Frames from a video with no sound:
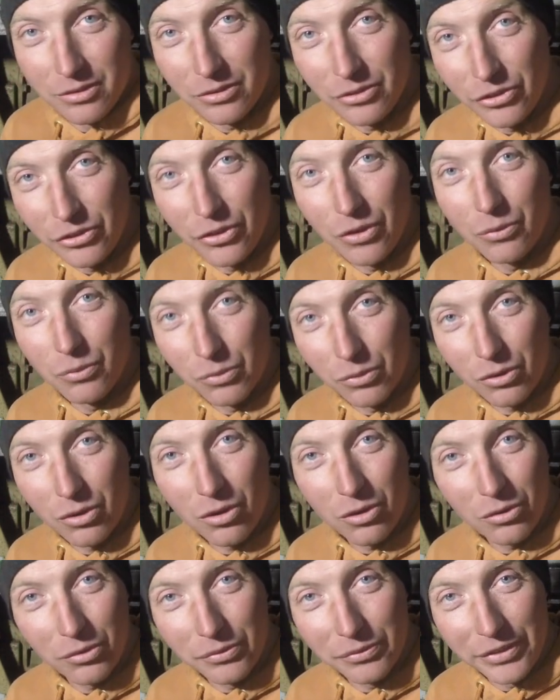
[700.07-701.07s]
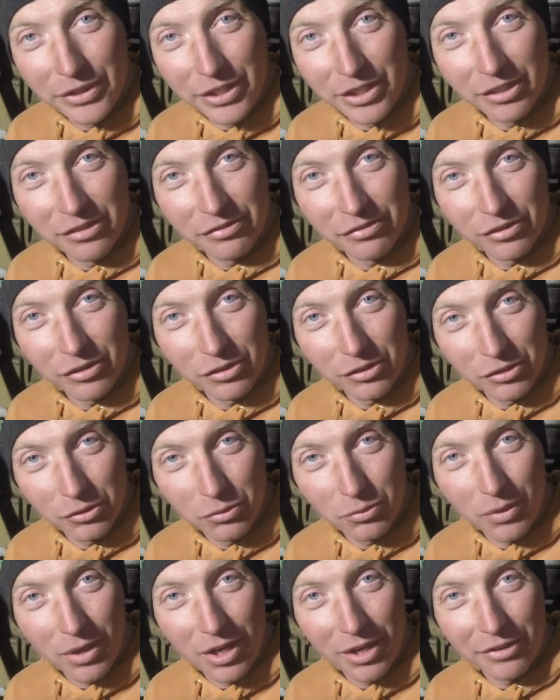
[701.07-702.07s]
you know, we're all only here for a little
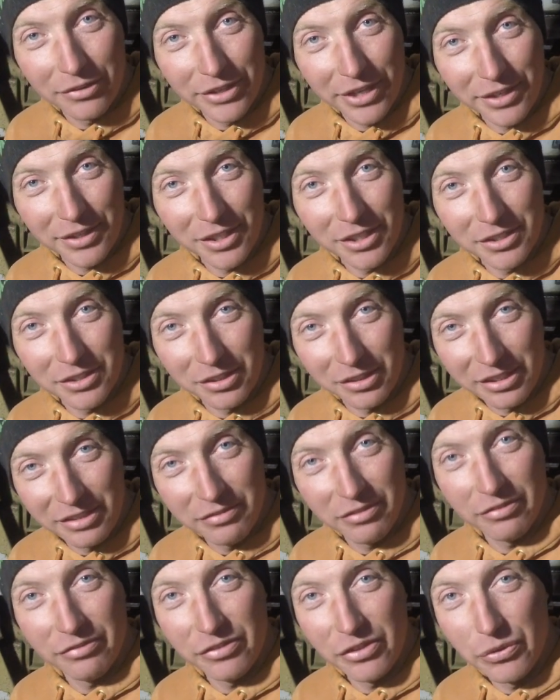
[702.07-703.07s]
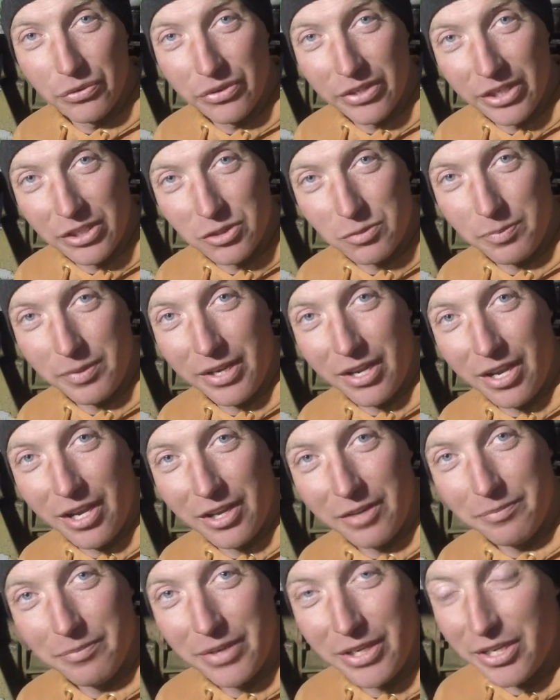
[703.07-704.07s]
while, and I'd like to leave a few things
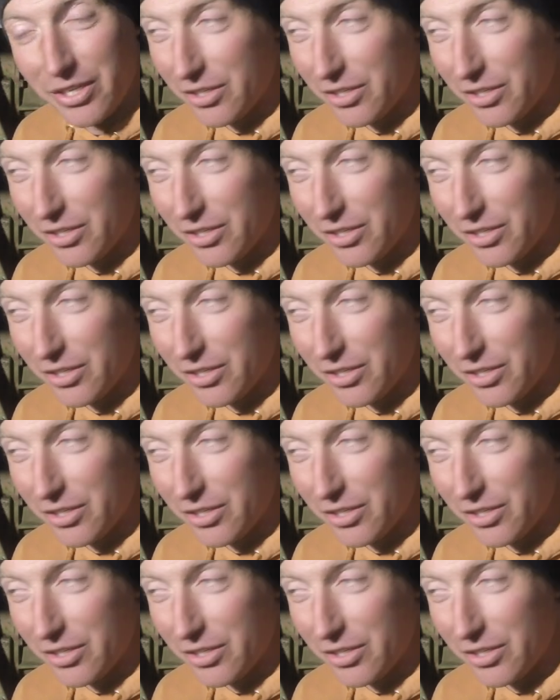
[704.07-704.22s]
behind me.